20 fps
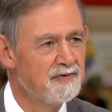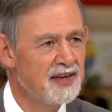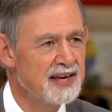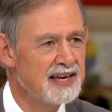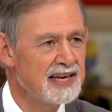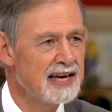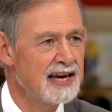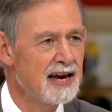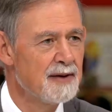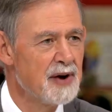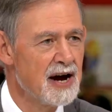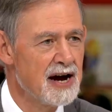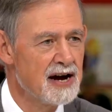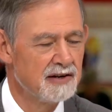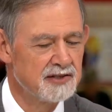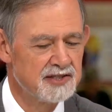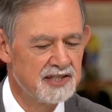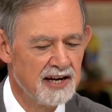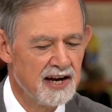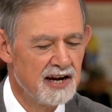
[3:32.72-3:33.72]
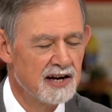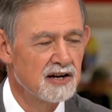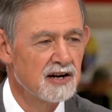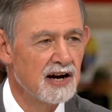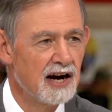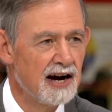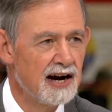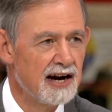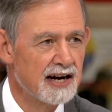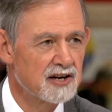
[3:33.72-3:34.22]
thinking about
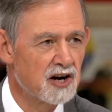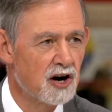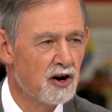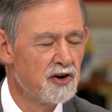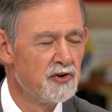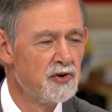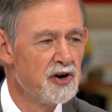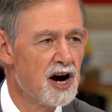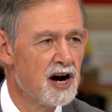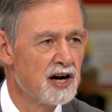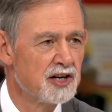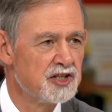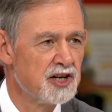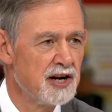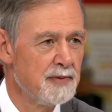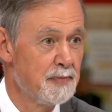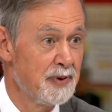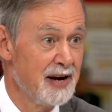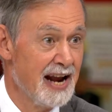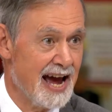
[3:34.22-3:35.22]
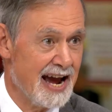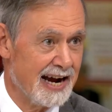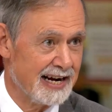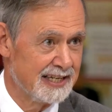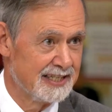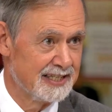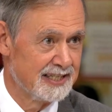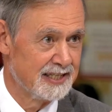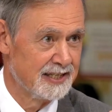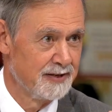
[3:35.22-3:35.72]
coronary artery
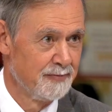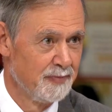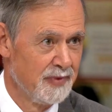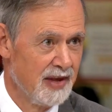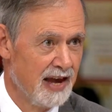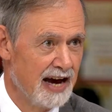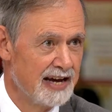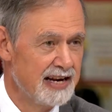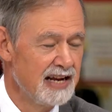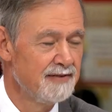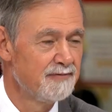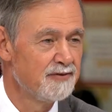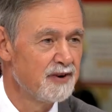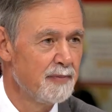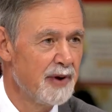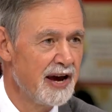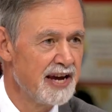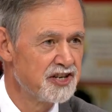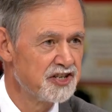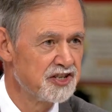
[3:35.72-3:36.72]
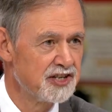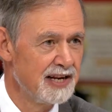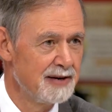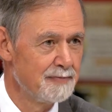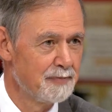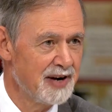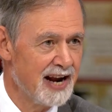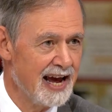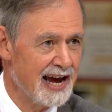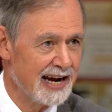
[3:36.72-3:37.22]
plaques and inflammation in
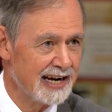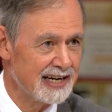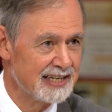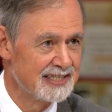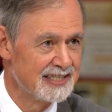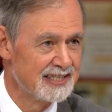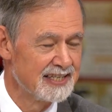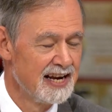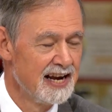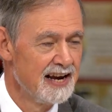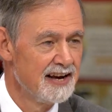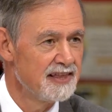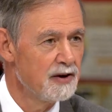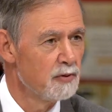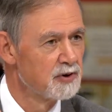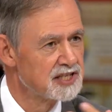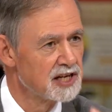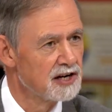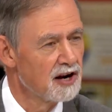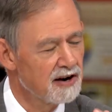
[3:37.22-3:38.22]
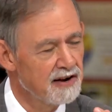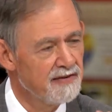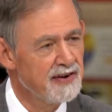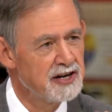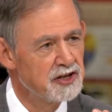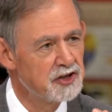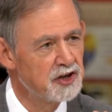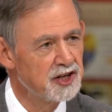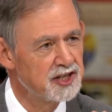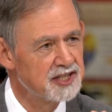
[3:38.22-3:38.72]
plaques, there was a lot of
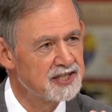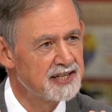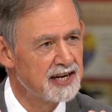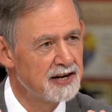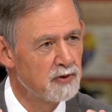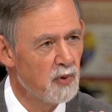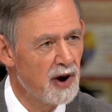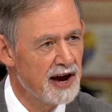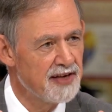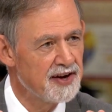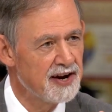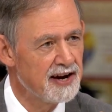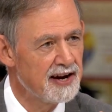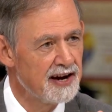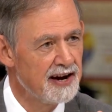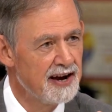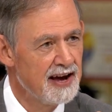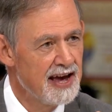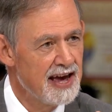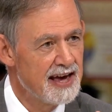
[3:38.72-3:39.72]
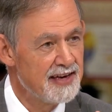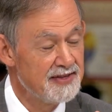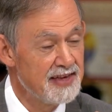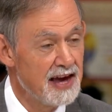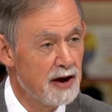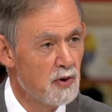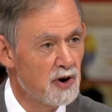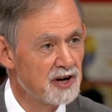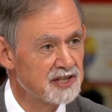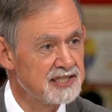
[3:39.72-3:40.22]
interest in whether
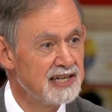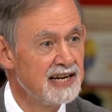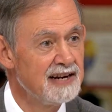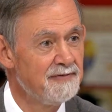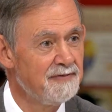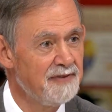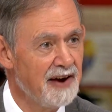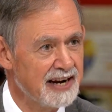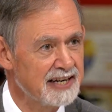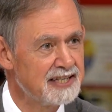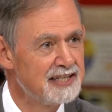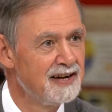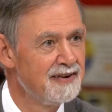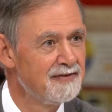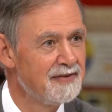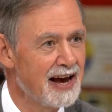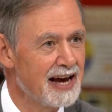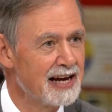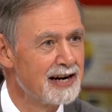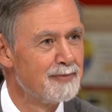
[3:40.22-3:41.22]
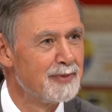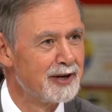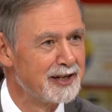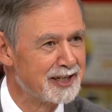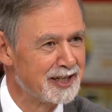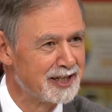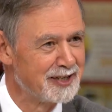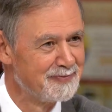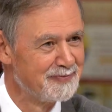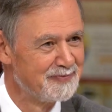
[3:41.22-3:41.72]
there was an infective
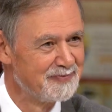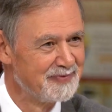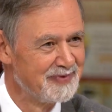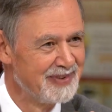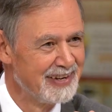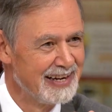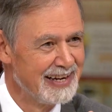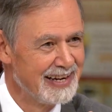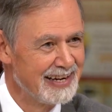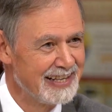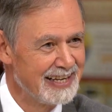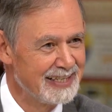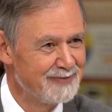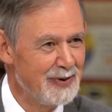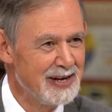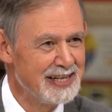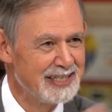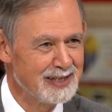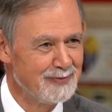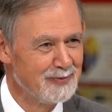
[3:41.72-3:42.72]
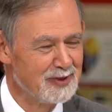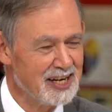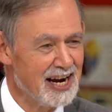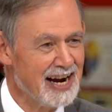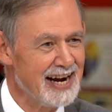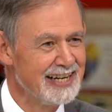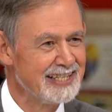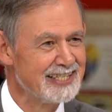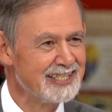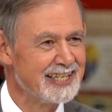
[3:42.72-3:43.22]
element. There's been some
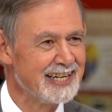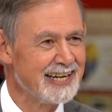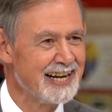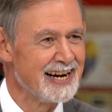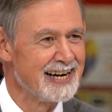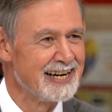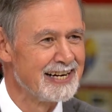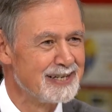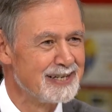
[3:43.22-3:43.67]
science today.